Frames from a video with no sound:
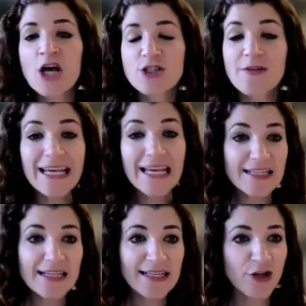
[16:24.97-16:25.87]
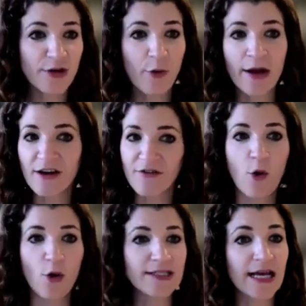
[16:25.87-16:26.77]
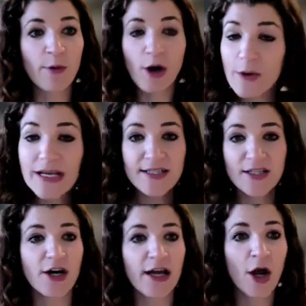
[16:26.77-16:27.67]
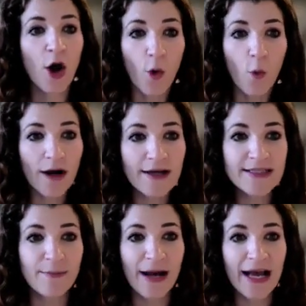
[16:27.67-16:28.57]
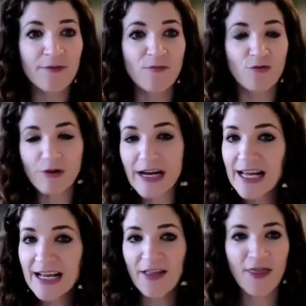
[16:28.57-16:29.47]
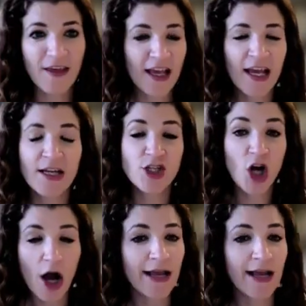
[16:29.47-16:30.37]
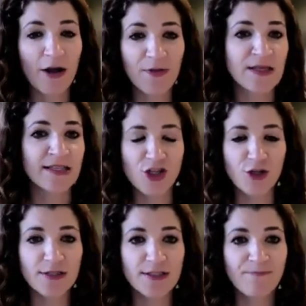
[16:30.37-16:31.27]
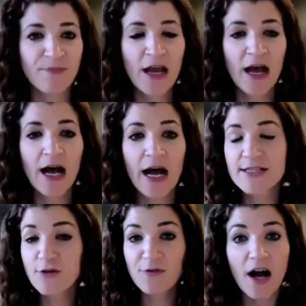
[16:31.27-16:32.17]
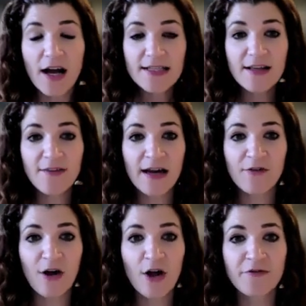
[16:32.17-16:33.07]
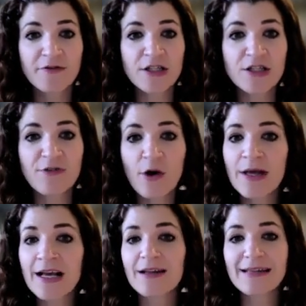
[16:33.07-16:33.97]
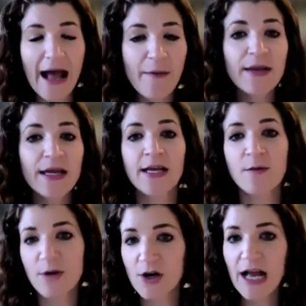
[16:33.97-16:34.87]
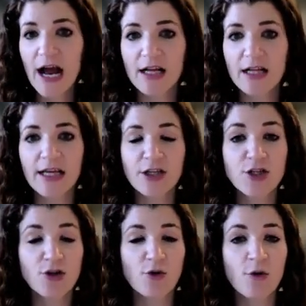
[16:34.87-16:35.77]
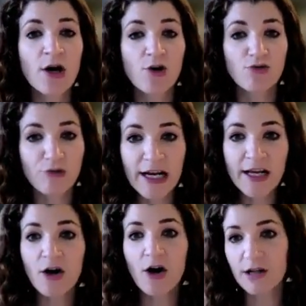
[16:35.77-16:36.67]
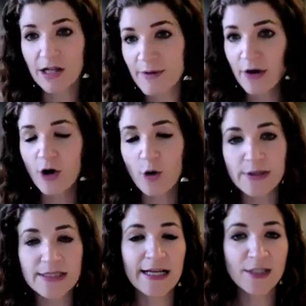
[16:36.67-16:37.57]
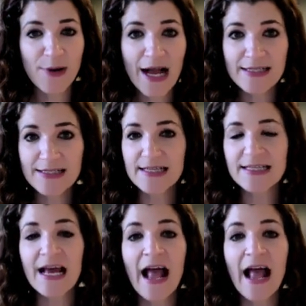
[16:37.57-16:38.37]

So the easiest entry point, of course, and where we started was by reading and thinking and talking about these issues. And so for us, that involved devoting a lab meeting periodically to reading an article about open science practices